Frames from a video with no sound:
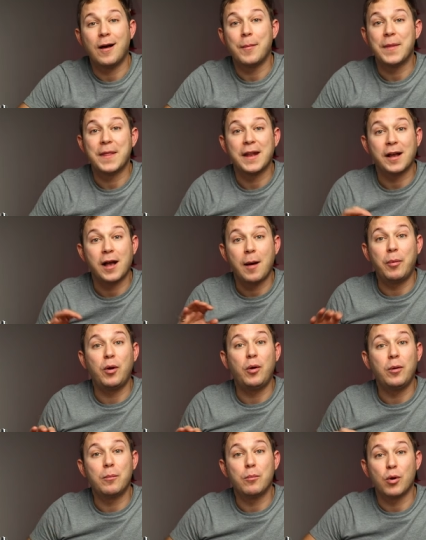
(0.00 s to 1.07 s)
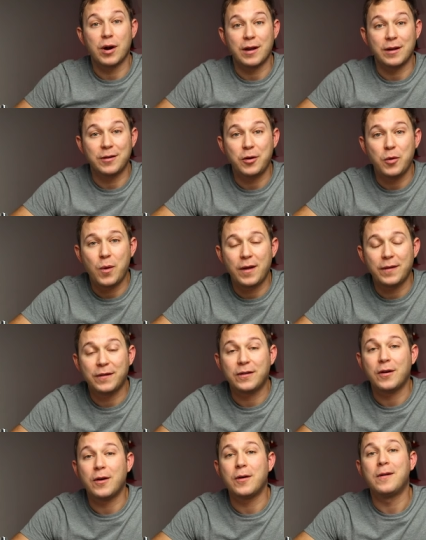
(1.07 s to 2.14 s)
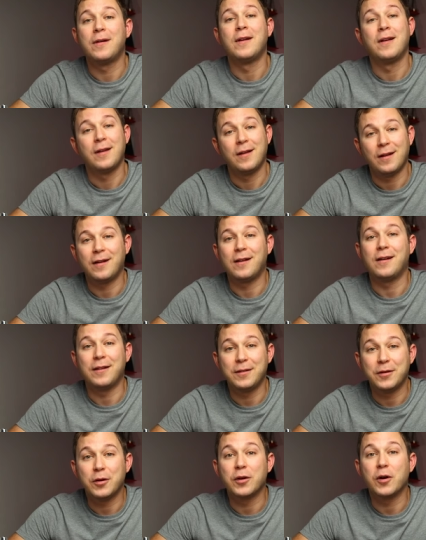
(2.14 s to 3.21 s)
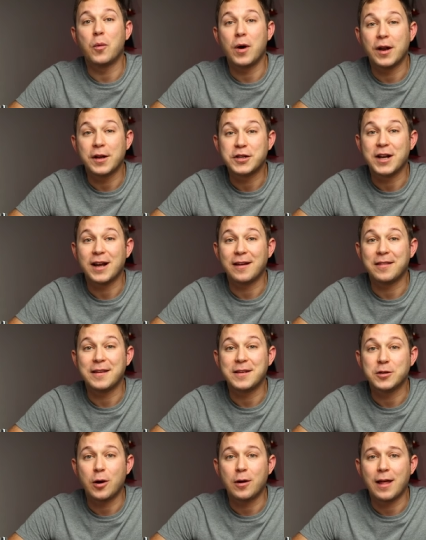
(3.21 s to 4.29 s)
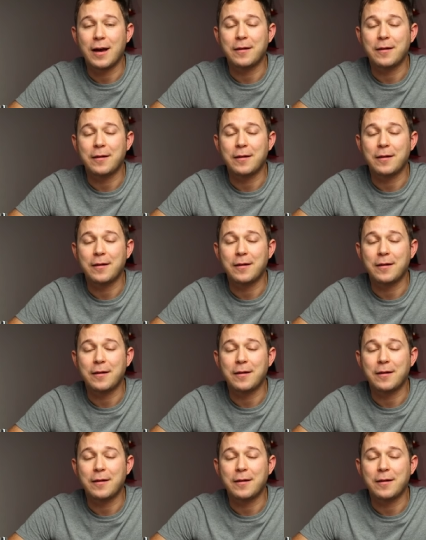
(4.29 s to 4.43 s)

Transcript: um, and then a couple brand new ones. So uh, you're gonna wanna check these all